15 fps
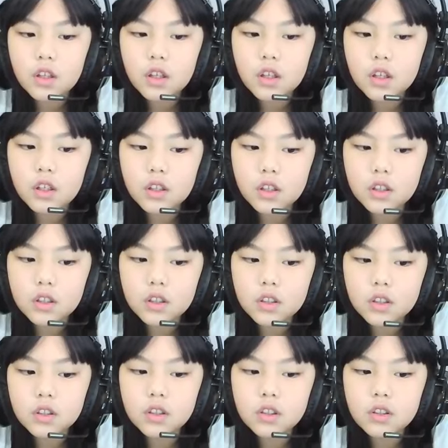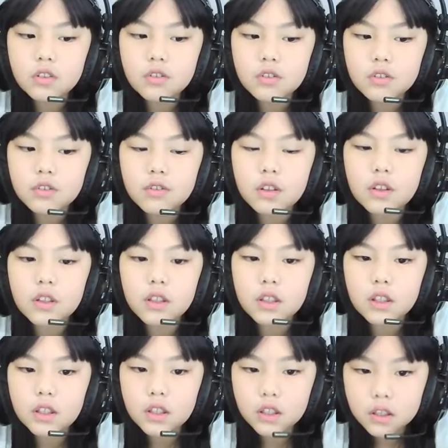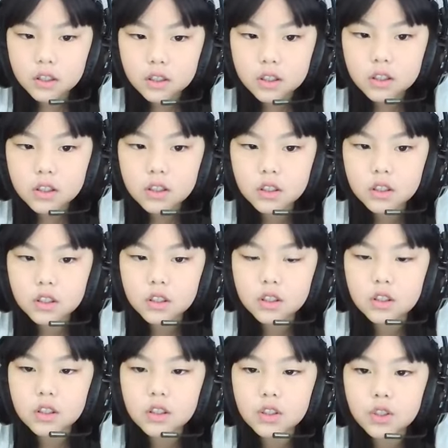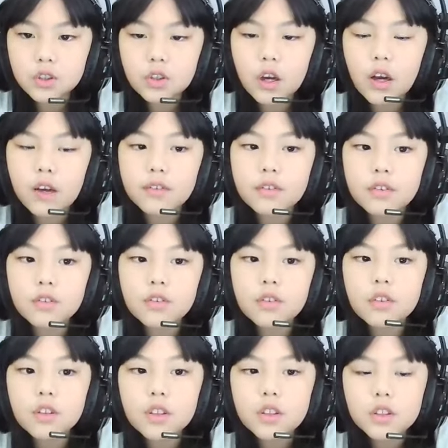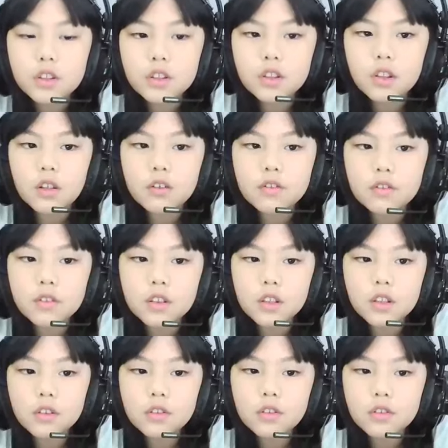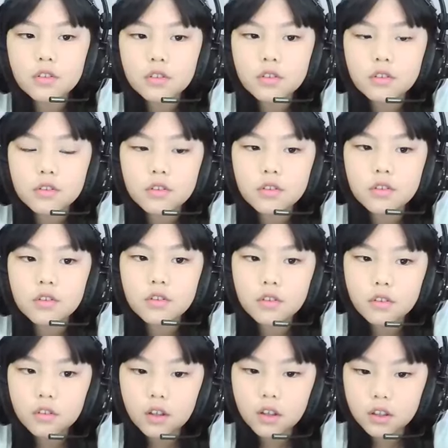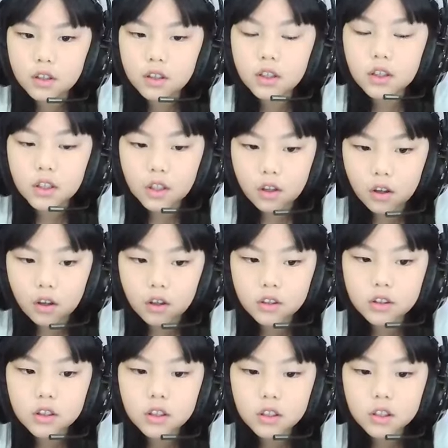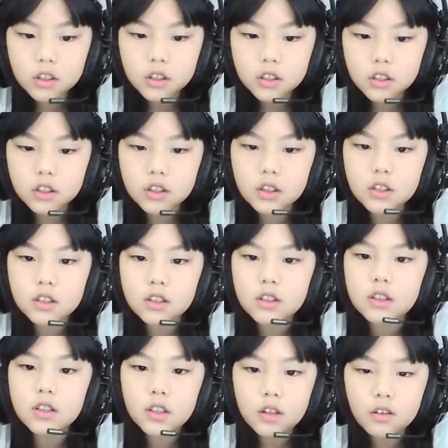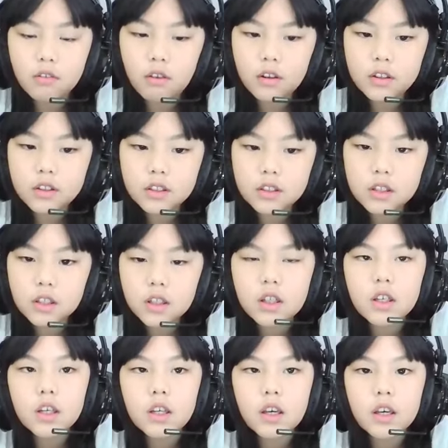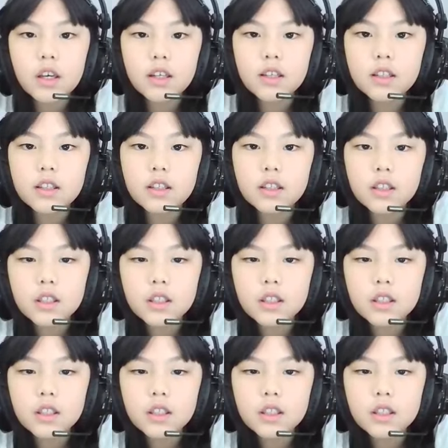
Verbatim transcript: And if you want a kid." You have to serve the true one God, Jesus Christ, and